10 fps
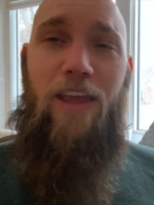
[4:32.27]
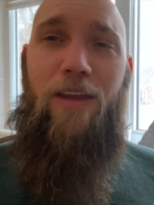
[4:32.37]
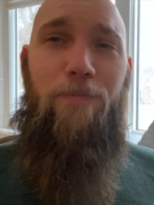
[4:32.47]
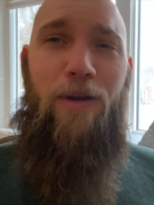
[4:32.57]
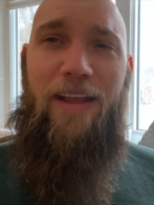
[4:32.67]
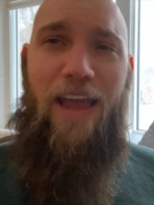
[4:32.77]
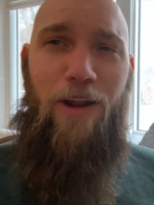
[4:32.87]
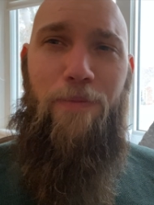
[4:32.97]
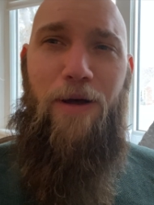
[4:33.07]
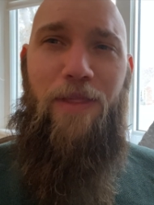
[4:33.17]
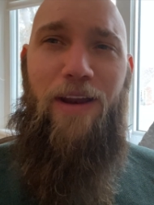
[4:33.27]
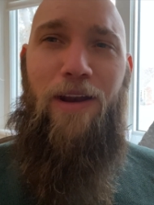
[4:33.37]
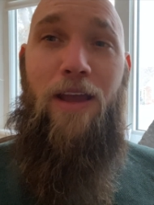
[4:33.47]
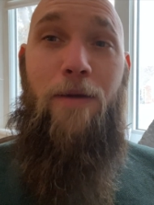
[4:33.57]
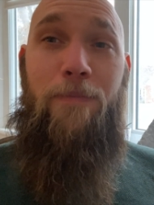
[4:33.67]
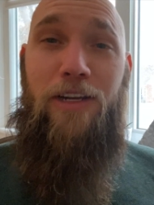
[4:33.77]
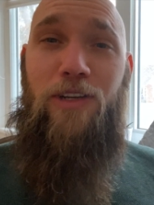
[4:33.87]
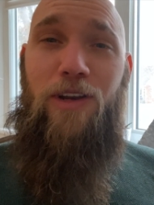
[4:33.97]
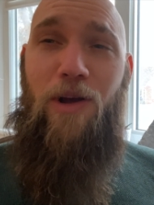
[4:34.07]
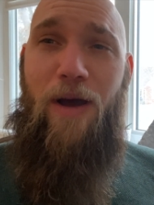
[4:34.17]
You can put a kettlebell there. Make
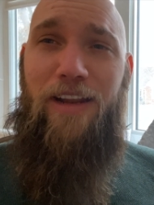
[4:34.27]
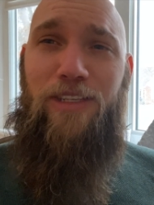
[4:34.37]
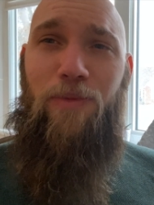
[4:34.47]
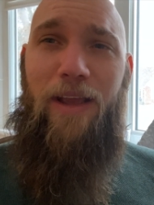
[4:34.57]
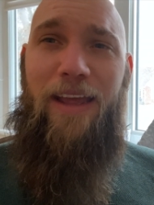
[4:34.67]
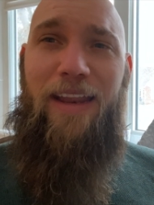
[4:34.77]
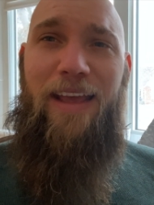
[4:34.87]
sure you know how to swing it.